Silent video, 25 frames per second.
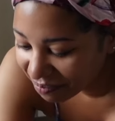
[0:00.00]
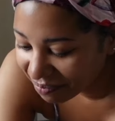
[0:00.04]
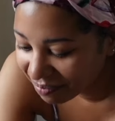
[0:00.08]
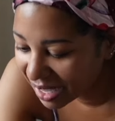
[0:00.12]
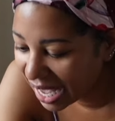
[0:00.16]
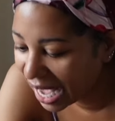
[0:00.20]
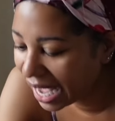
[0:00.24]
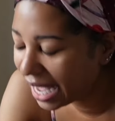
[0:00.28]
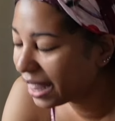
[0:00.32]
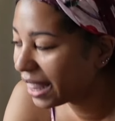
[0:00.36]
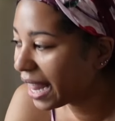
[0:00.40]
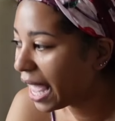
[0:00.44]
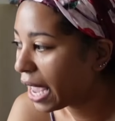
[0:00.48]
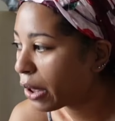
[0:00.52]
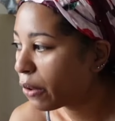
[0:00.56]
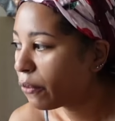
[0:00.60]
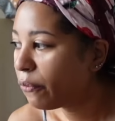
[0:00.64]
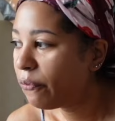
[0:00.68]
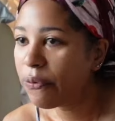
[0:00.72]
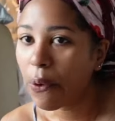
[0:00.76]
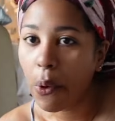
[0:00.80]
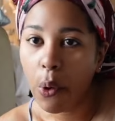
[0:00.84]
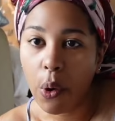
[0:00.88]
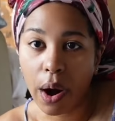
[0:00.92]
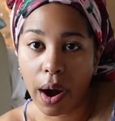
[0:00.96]
at like
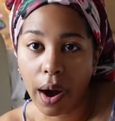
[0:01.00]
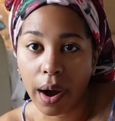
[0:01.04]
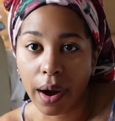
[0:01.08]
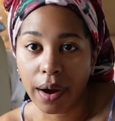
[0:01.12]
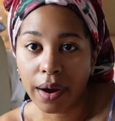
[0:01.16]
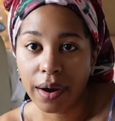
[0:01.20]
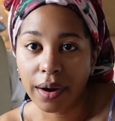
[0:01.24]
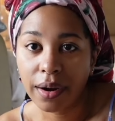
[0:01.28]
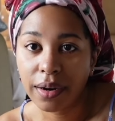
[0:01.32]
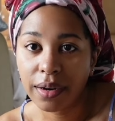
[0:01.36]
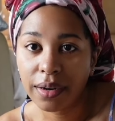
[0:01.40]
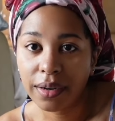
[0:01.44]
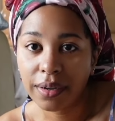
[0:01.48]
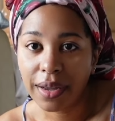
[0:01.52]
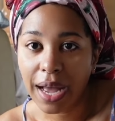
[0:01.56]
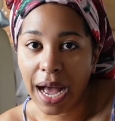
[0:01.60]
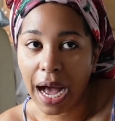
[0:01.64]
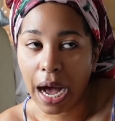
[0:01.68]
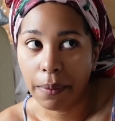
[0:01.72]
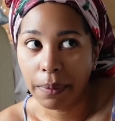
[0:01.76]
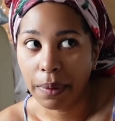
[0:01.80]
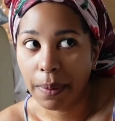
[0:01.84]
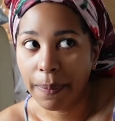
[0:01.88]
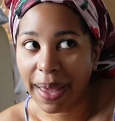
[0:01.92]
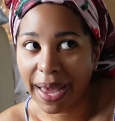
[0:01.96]
4,
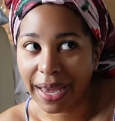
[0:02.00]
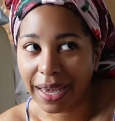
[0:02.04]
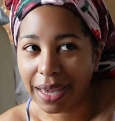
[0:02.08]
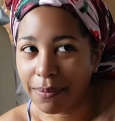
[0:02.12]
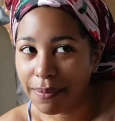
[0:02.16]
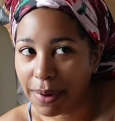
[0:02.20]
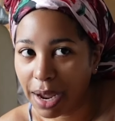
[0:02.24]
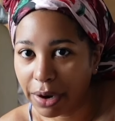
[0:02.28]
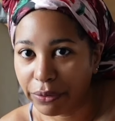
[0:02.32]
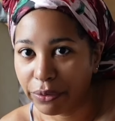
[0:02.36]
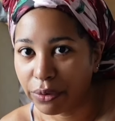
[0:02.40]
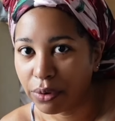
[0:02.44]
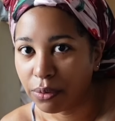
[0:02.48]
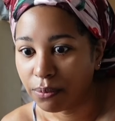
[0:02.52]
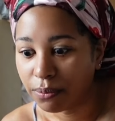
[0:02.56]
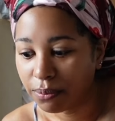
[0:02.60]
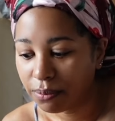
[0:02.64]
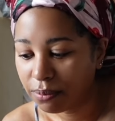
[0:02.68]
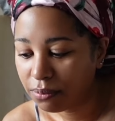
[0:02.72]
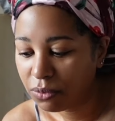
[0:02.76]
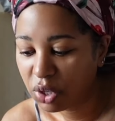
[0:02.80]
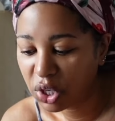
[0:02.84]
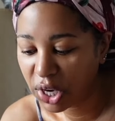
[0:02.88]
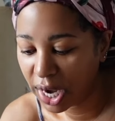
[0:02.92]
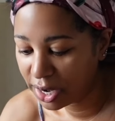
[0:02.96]
I'll be back in my room
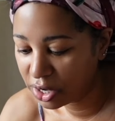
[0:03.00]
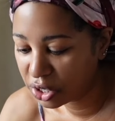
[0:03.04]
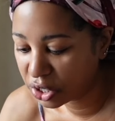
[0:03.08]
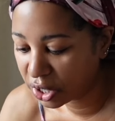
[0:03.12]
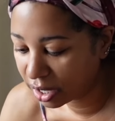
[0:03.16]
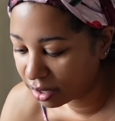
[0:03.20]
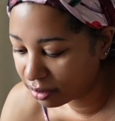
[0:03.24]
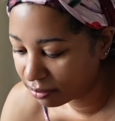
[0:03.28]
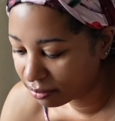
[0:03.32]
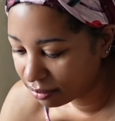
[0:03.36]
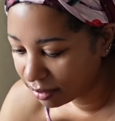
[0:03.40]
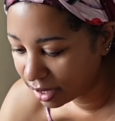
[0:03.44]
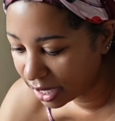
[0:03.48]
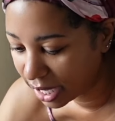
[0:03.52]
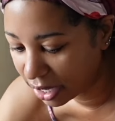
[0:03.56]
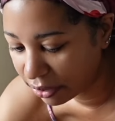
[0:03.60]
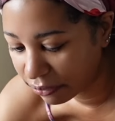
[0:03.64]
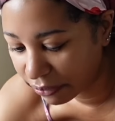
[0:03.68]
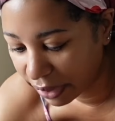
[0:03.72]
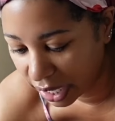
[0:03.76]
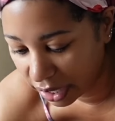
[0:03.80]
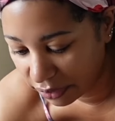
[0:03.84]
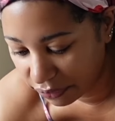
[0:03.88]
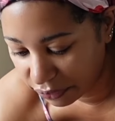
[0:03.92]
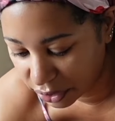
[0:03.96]
changing, getting
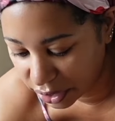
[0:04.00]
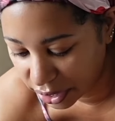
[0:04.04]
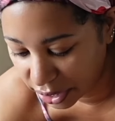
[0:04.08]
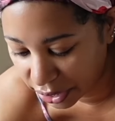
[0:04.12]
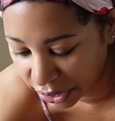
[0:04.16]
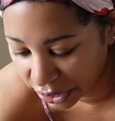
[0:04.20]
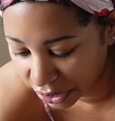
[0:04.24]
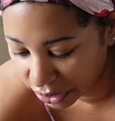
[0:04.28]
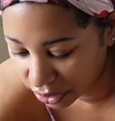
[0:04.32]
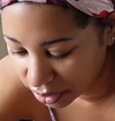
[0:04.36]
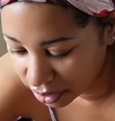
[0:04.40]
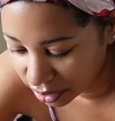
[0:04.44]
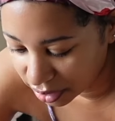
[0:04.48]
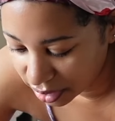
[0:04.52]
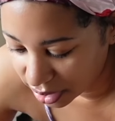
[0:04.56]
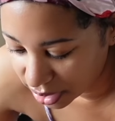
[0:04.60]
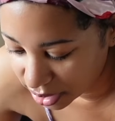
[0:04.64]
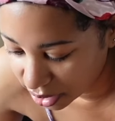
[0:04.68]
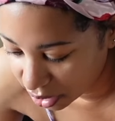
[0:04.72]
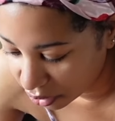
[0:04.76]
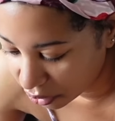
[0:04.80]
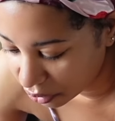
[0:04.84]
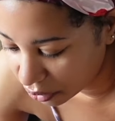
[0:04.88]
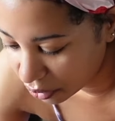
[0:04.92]
ready for dinner. So